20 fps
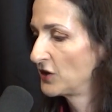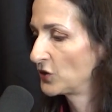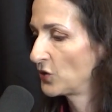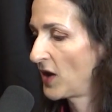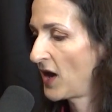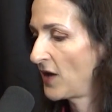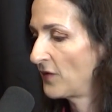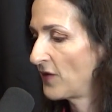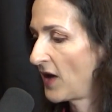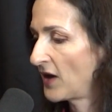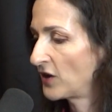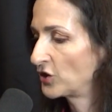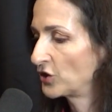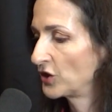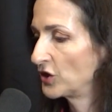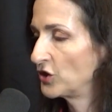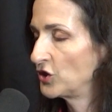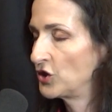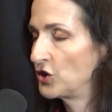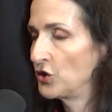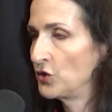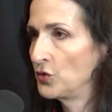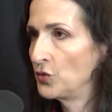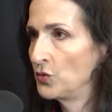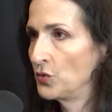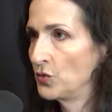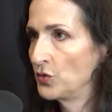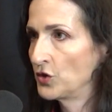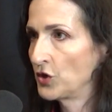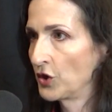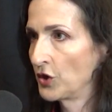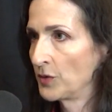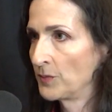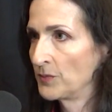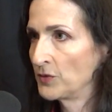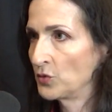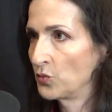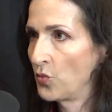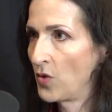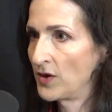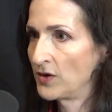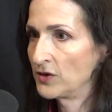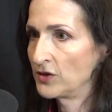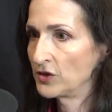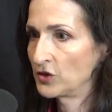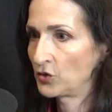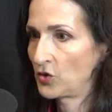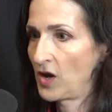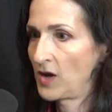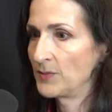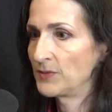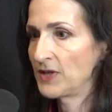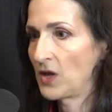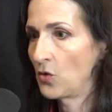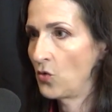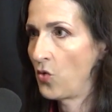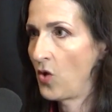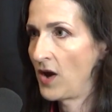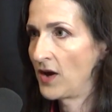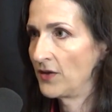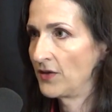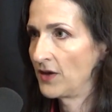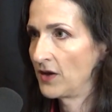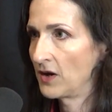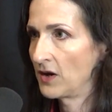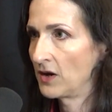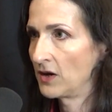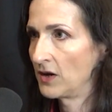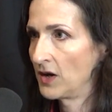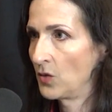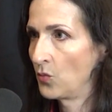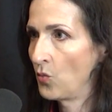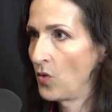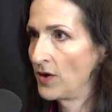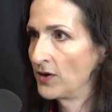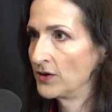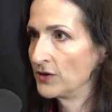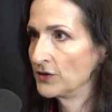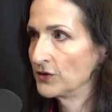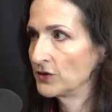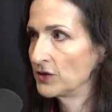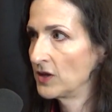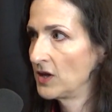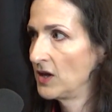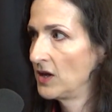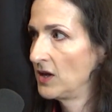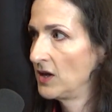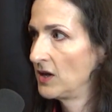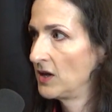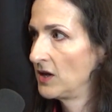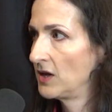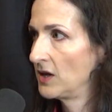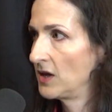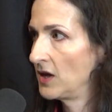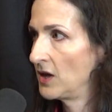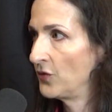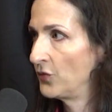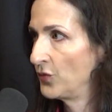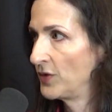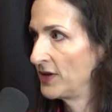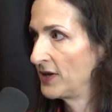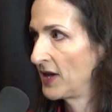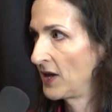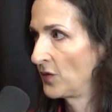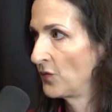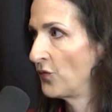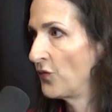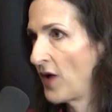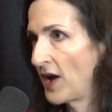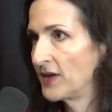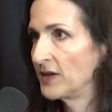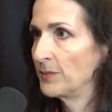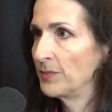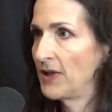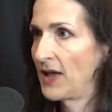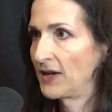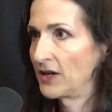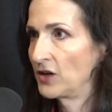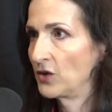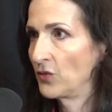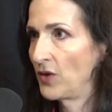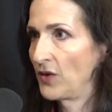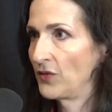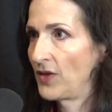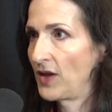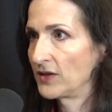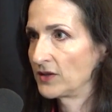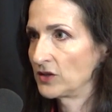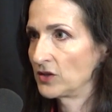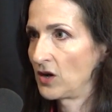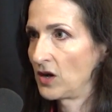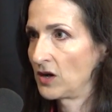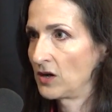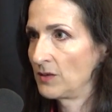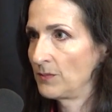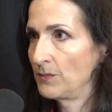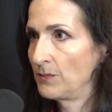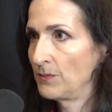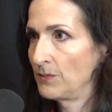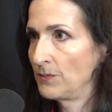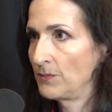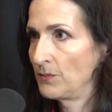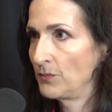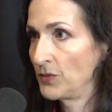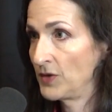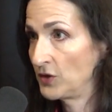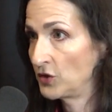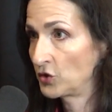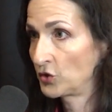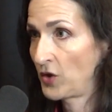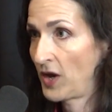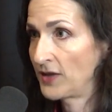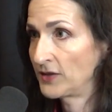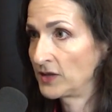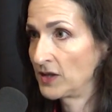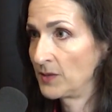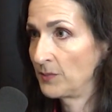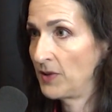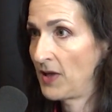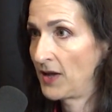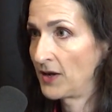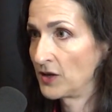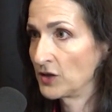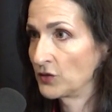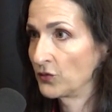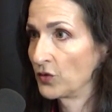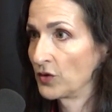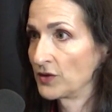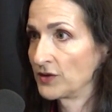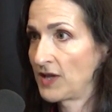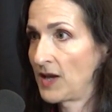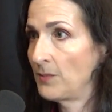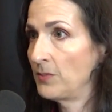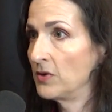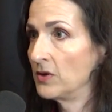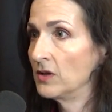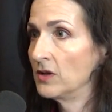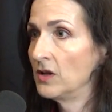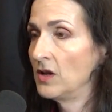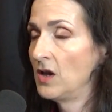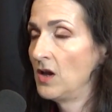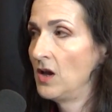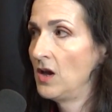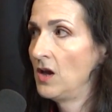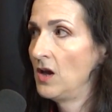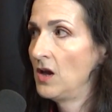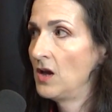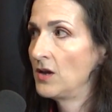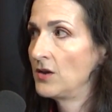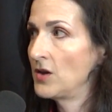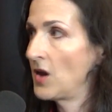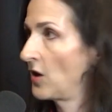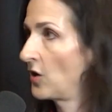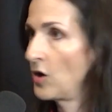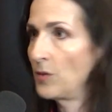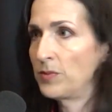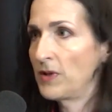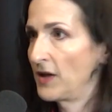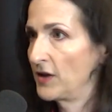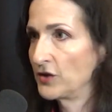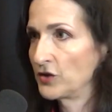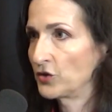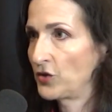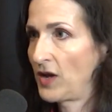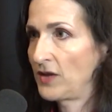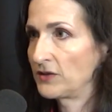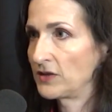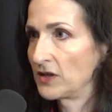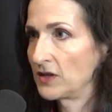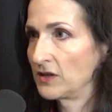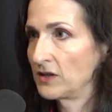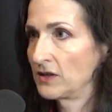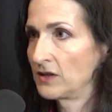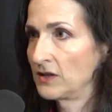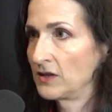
So I have actually two terms. One describes how quiet they are, and one is if we can find a planet around that star. these transiting planets, for example, not all planets transit,